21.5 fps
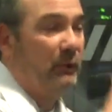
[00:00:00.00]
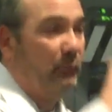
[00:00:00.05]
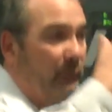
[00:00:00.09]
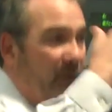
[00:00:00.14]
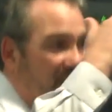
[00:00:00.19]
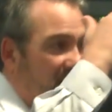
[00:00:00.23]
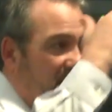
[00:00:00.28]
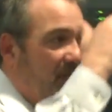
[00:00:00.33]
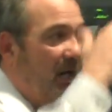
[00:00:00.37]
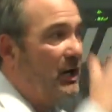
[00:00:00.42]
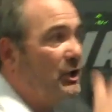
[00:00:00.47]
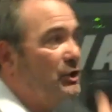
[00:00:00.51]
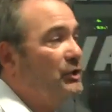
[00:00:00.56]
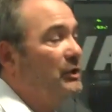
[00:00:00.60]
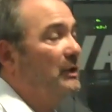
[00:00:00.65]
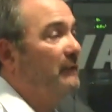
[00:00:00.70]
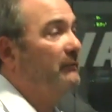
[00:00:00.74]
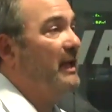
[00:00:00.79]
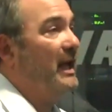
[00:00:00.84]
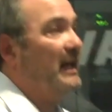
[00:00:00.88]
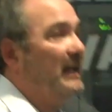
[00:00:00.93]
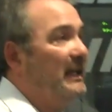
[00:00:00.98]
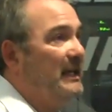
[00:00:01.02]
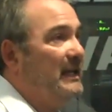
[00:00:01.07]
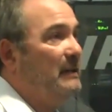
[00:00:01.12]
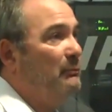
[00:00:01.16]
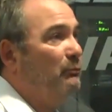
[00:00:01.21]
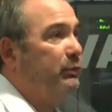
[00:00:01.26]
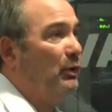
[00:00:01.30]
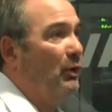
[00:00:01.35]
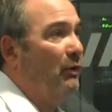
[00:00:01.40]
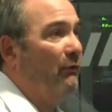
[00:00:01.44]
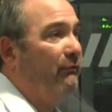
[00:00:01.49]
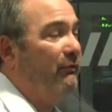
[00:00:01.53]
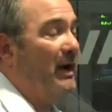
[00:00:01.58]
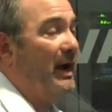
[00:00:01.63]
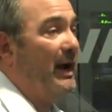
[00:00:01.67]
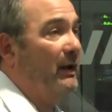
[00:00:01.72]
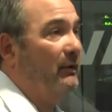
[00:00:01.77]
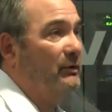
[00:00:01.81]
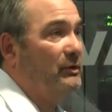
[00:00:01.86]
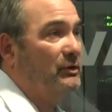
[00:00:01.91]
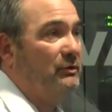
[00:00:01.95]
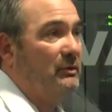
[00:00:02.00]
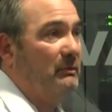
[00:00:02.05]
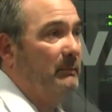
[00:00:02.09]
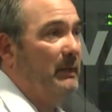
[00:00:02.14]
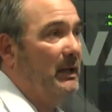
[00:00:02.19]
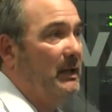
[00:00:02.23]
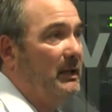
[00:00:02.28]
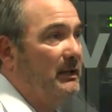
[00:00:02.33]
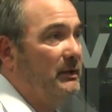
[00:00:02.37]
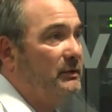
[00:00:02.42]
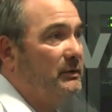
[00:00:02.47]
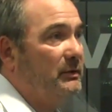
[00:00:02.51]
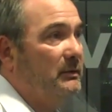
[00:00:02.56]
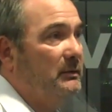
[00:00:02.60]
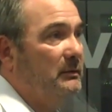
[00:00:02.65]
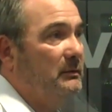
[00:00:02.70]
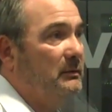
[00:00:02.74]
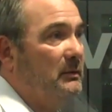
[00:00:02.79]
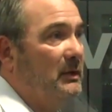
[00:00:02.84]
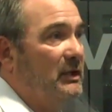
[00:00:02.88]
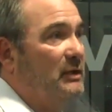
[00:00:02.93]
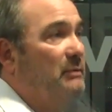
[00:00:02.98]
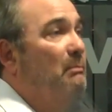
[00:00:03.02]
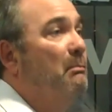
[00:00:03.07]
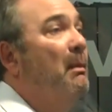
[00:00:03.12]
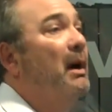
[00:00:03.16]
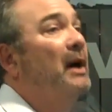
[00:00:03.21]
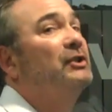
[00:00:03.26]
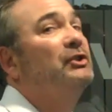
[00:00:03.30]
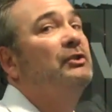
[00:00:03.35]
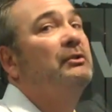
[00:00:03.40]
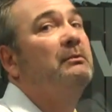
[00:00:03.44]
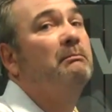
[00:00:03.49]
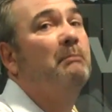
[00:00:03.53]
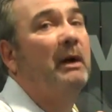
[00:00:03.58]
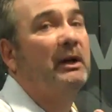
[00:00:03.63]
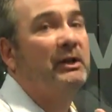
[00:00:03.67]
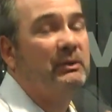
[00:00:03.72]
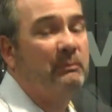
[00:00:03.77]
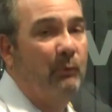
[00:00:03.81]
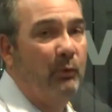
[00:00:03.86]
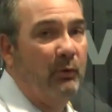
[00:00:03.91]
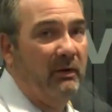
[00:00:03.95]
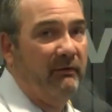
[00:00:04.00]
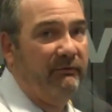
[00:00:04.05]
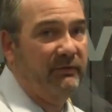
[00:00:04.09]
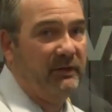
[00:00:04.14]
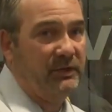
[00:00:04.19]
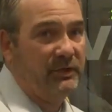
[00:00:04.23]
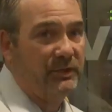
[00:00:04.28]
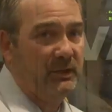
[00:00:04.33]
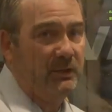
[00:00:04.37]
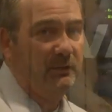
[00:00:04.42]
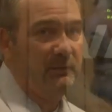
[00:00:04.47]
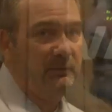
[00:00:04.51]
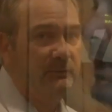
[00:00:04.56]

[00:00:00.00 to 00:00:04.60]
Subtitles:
but the reduction of that heat profile is tremendous. It's much, much more efficient.